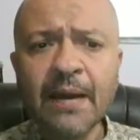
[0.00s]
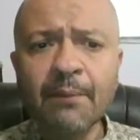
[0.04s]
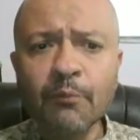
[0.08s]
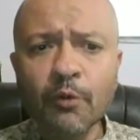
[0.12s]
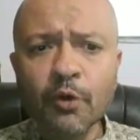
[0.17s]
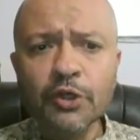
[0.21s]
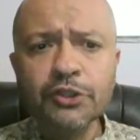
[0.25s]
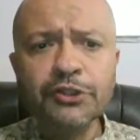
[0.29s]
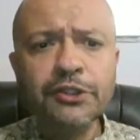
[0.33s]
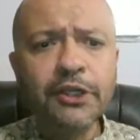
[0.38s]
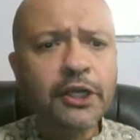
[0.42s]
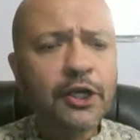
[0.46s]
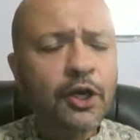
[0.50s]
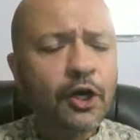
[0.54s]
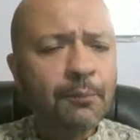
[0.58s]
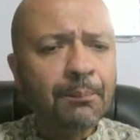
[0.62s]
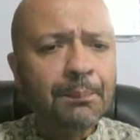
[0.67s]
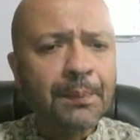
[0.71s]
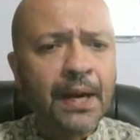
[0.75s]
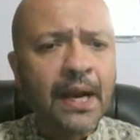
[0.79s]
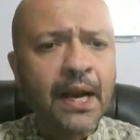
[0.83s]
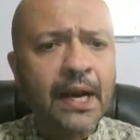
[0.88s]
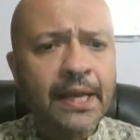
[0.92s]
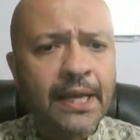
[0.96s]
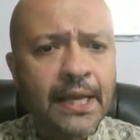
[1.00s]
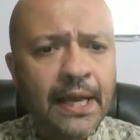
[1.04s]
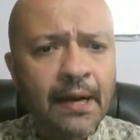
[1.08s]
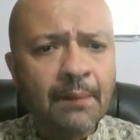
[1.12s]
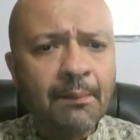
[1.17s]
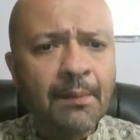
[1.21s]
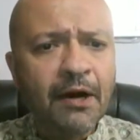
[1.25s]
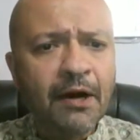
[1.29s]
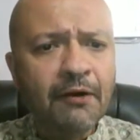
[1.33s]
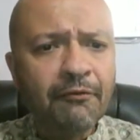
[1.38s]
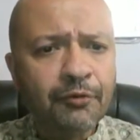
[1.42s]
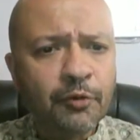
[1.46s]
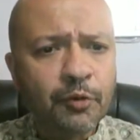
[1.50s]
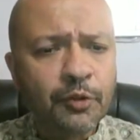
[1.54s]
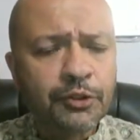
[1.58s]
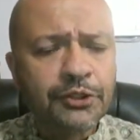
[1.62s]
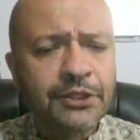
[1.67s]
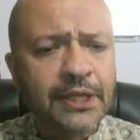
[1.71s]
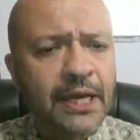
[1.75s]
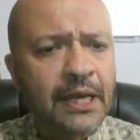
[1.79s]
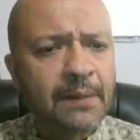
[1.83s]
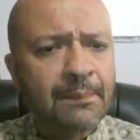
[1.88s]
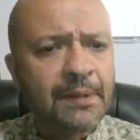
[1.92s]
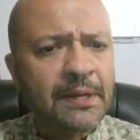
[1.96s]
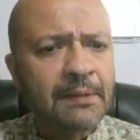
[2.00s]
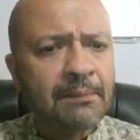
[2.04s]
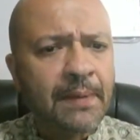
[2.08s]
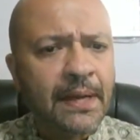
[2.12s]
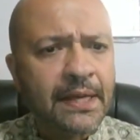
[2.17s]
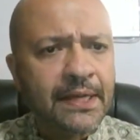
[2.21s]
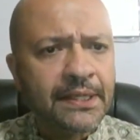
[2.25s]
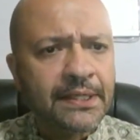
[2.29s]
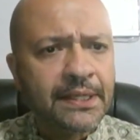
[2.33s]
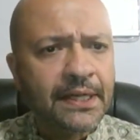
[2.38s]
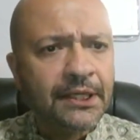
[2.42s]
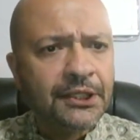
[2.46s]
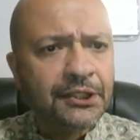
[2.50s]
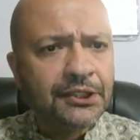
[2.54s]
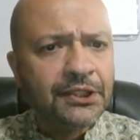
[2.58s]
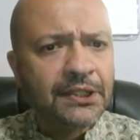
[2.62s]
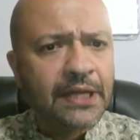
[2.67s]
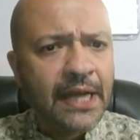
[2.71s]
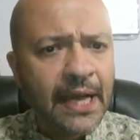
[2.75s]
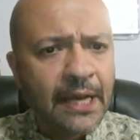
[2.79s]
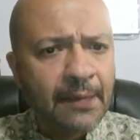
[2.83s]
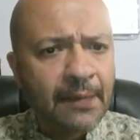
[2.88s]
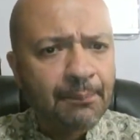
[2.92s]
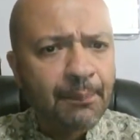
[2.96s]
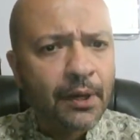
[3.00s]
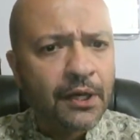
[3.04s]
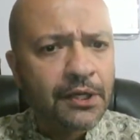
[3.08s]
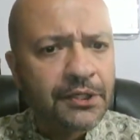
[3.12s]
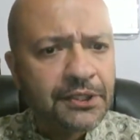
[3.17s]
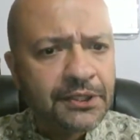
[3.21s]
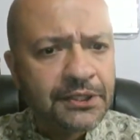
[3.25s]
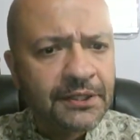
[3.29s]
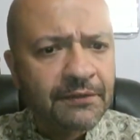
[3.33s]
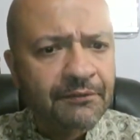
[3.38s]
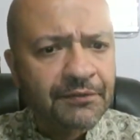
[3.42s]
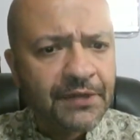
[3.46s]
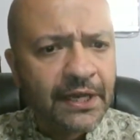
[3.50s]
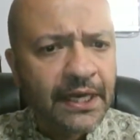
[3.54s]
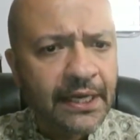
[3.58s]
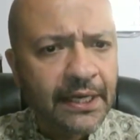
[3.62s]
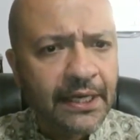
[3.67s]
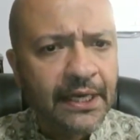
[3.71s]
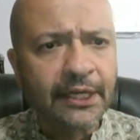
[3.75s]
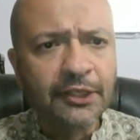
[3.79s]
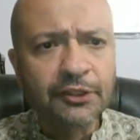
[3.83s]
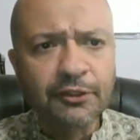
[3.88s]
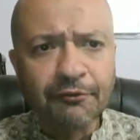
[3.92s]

are mostly on Pranayama, food therapy, meditation, and positive thinking.